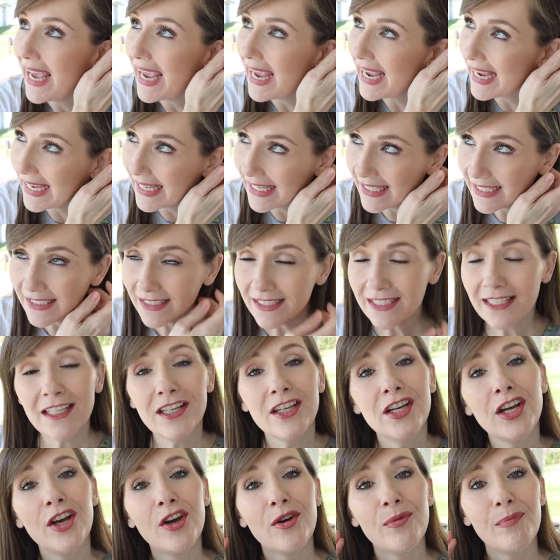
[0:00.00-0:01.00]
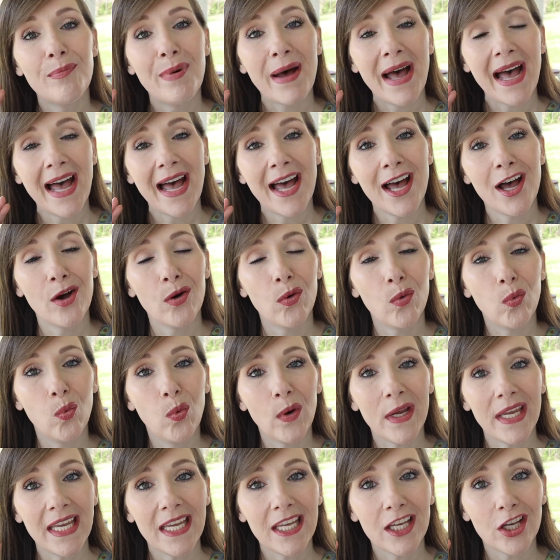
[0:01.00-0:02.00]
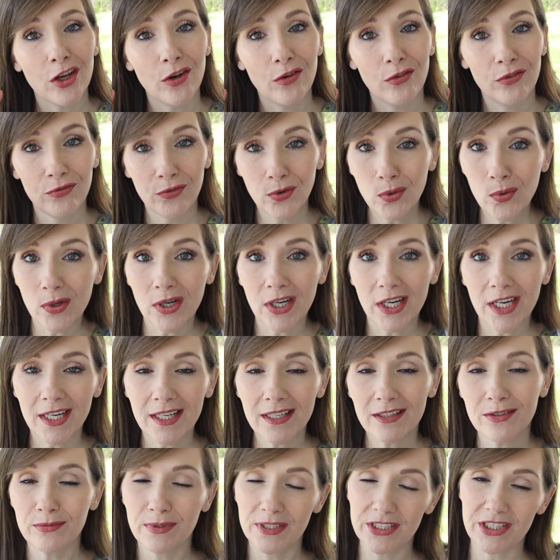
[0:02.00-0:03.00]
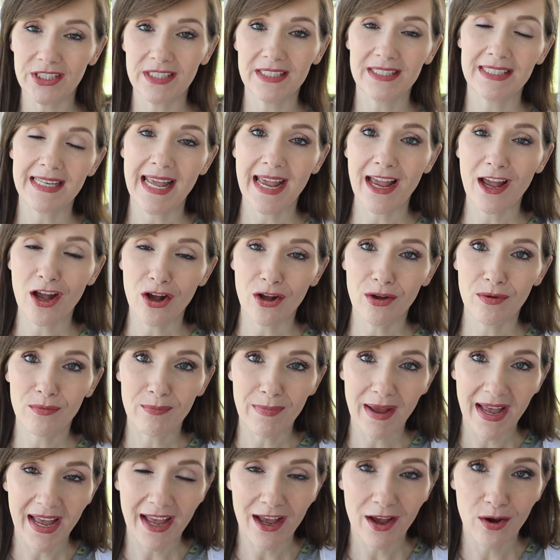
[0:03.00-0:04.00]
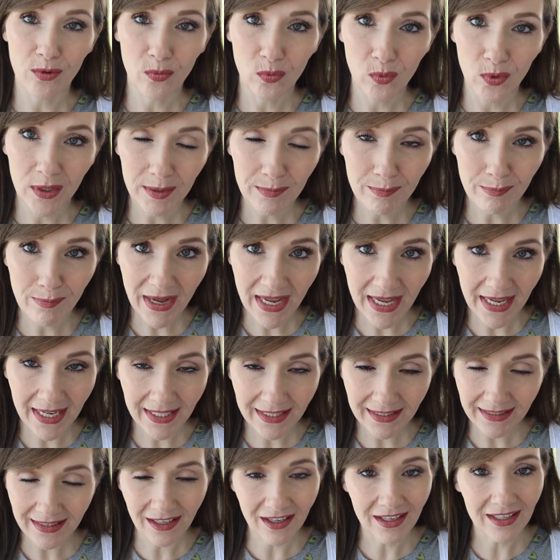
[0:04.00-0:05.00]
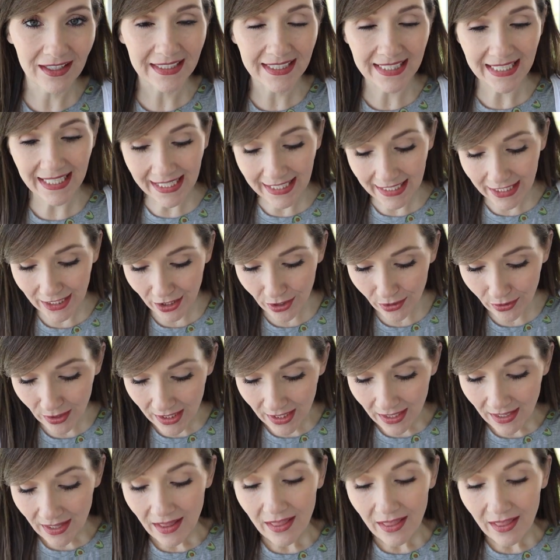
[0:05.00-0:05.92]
And by week four, which is now my one month on keto,